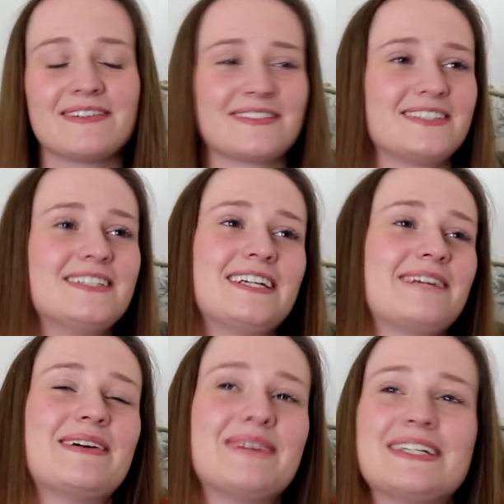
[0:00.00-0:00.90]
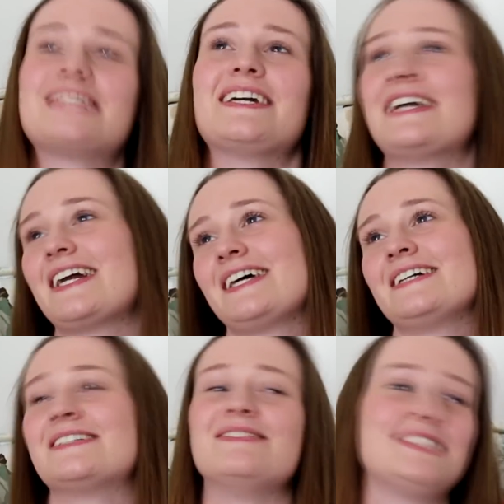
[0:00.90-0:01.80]
whether or not like maybe I just don't get
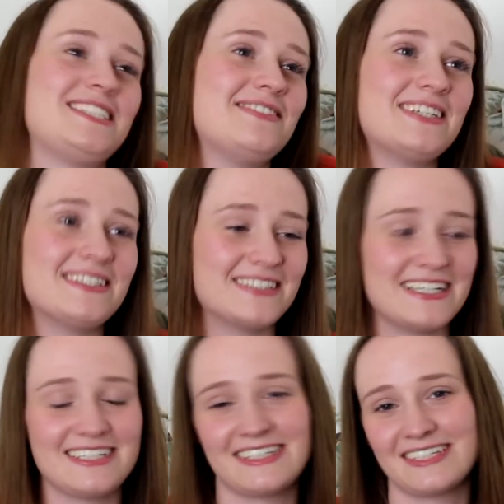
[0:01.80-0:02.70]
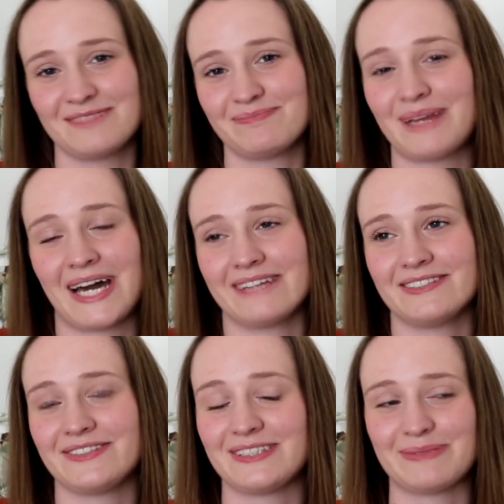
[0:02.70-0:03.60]
it or I'm stupid or I you know I'm bad at
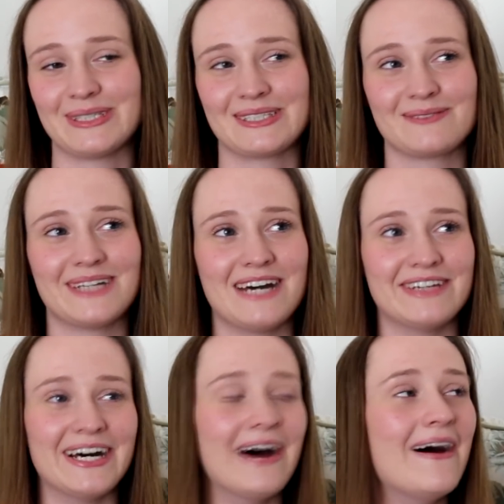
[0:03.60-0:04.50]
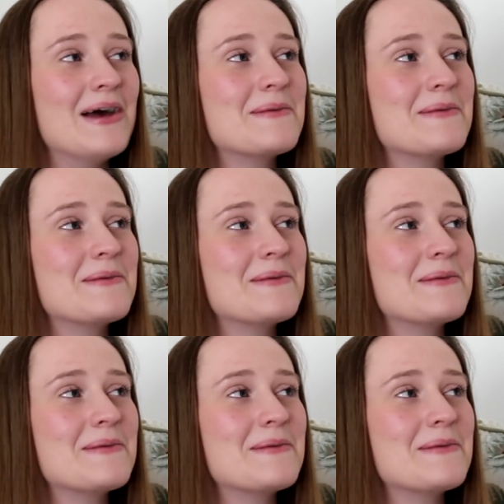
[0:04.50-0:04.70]
reviewing books, whatever.